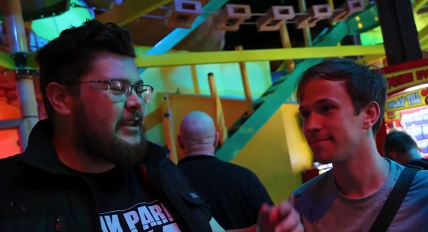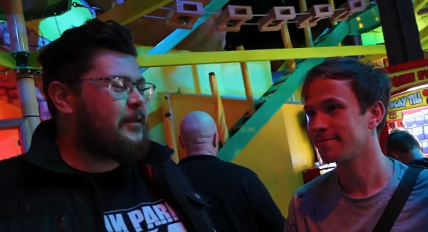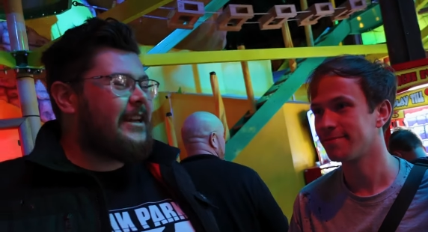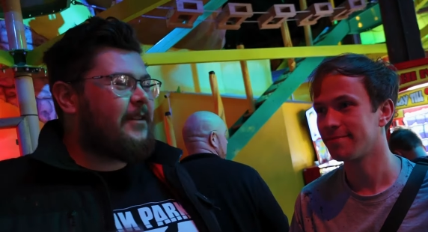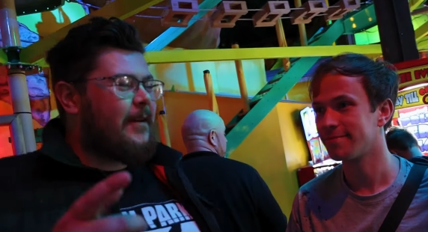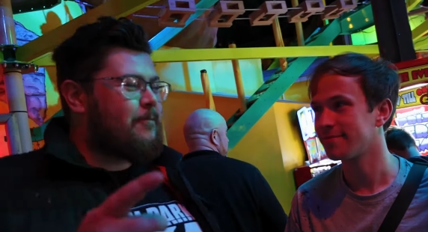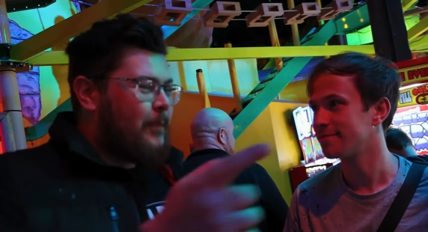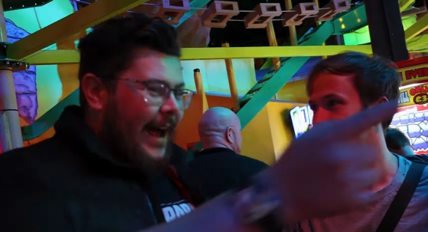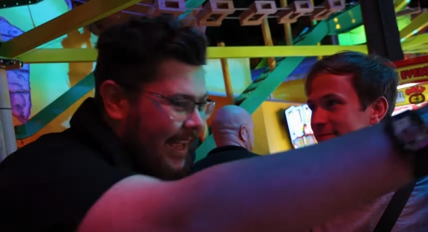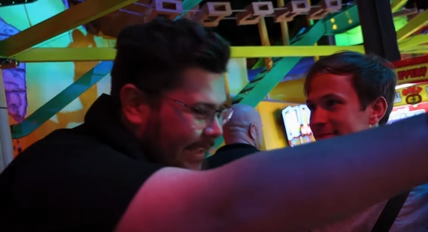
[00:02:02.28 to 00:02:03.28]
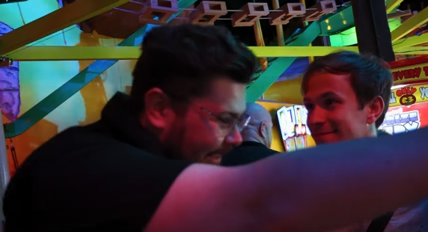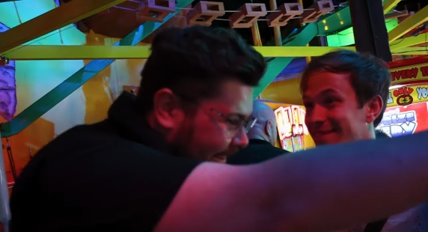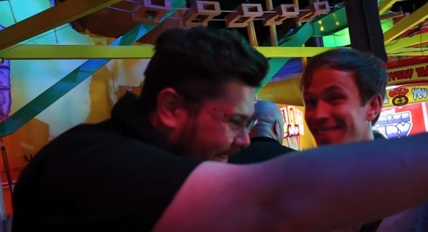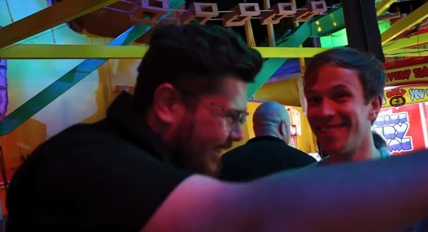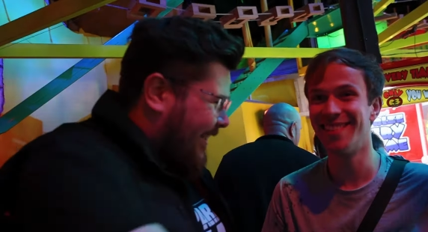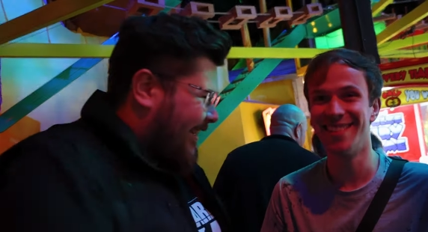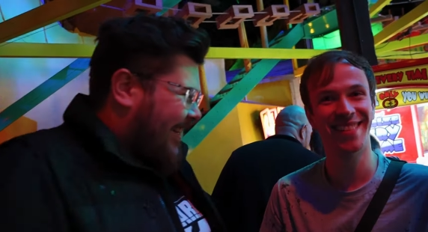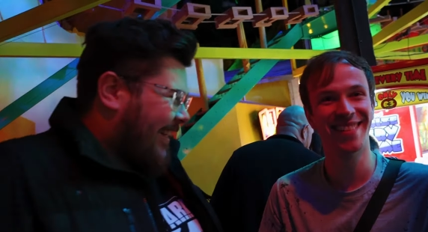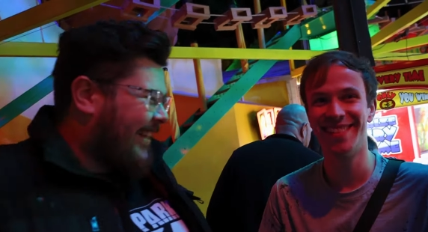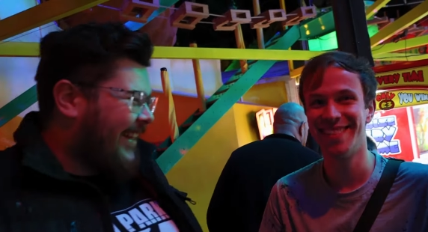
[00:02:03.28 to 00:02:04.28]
Speaker 1: Each when he went, bye!